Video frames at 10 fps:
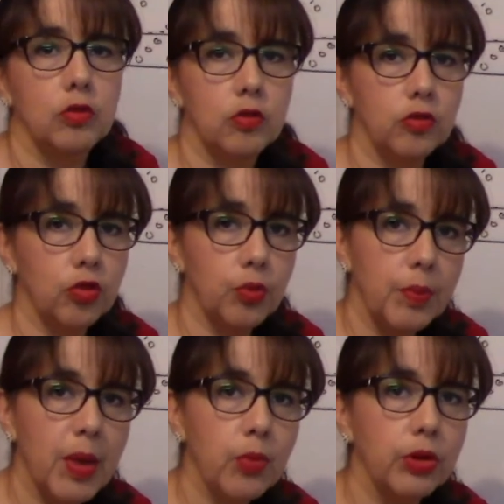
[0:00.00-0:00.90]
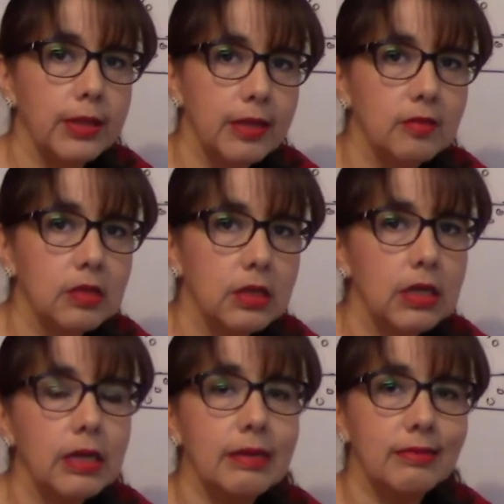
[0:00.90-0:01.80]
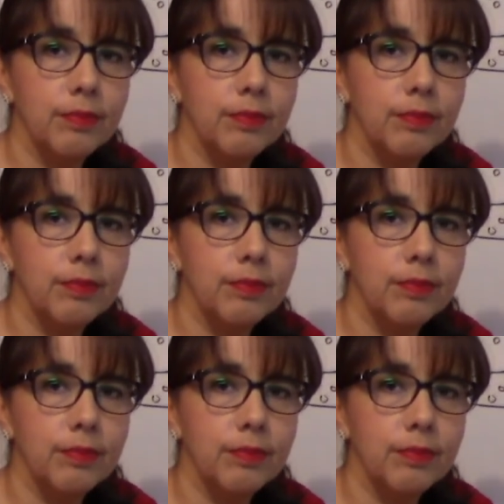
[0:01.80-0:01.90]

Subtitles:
So remember, density is